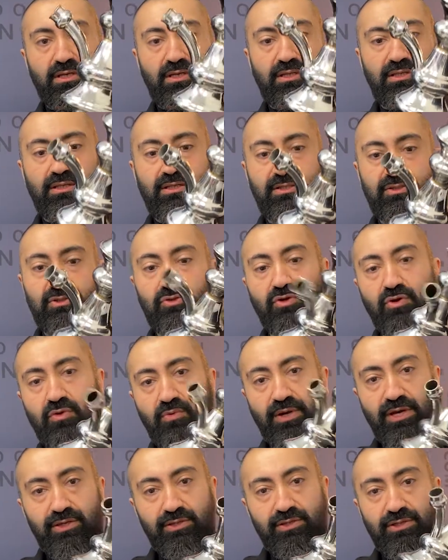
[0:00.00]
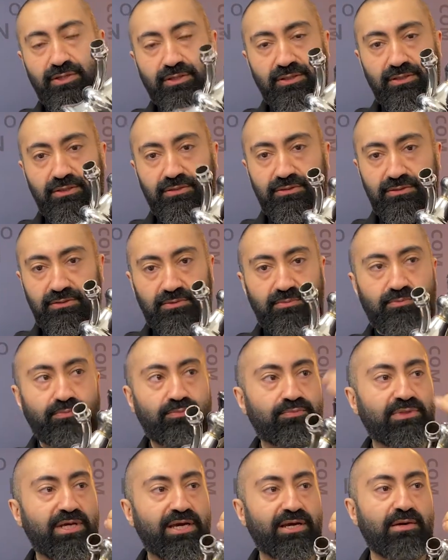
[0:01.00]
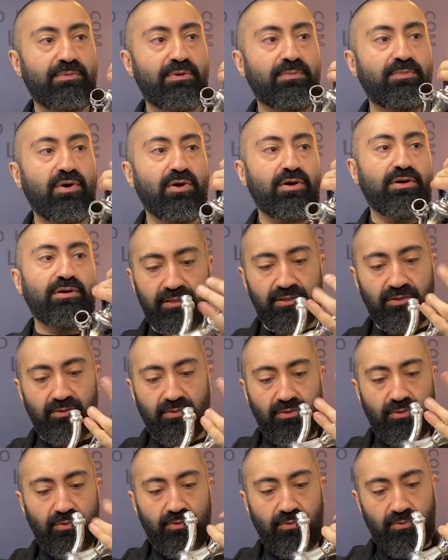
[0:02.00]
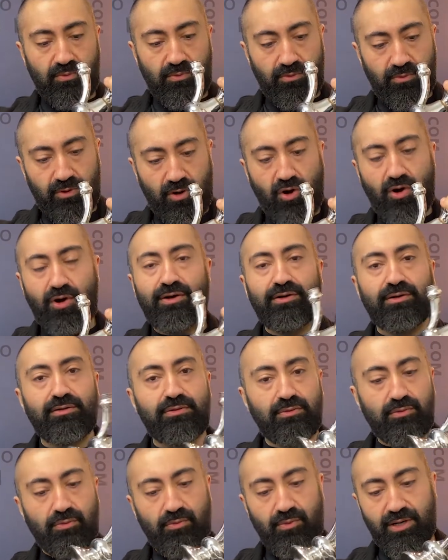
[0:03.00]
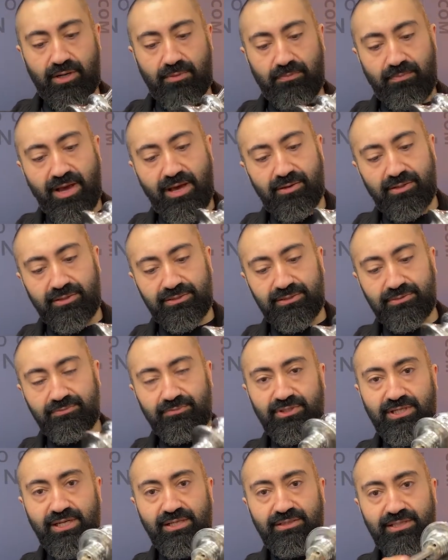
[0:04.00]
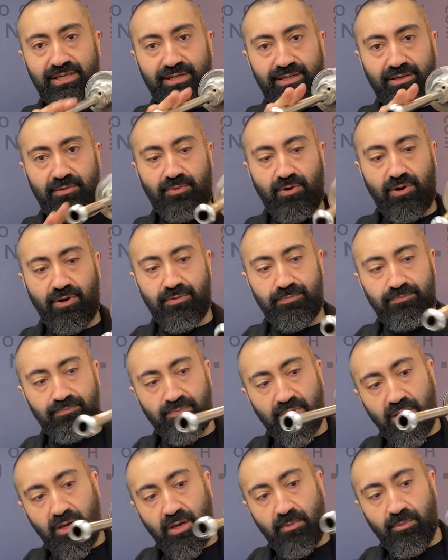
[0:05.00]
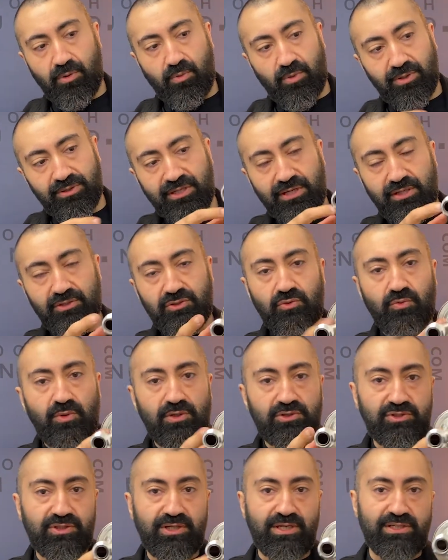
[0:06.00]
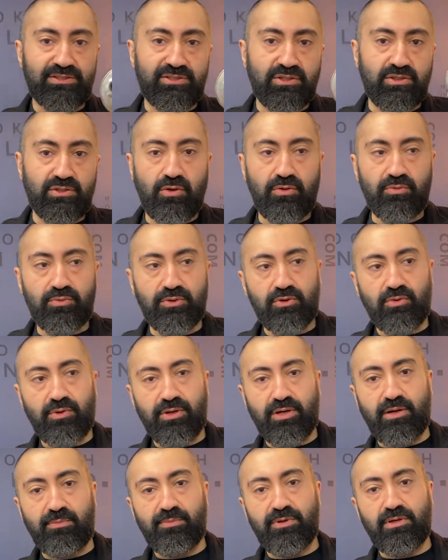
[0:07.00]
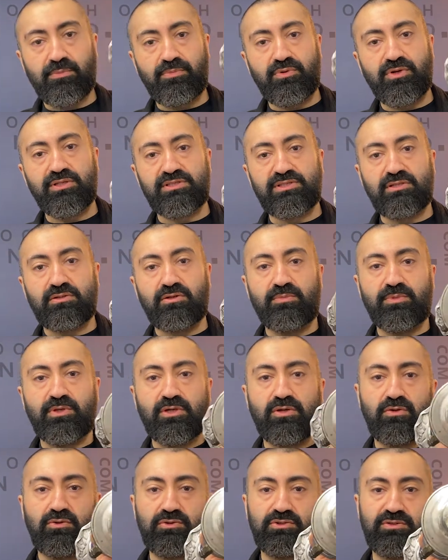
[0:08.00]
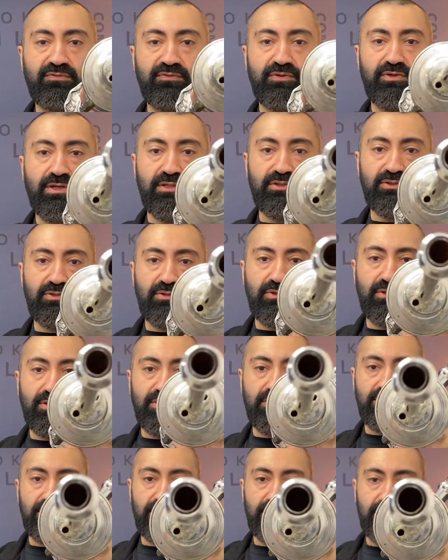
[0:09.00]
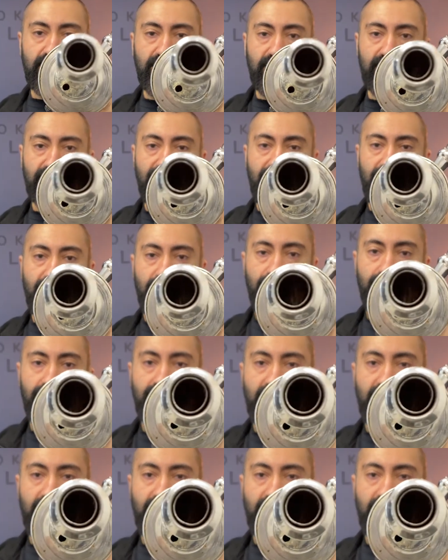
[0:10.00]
There's no way you could take them apart. The heart, where it matters, you can't take it apart. But one thing I do want you guys to note real quick, and I'm going to bring this a little bit closer for you guys so you could tell.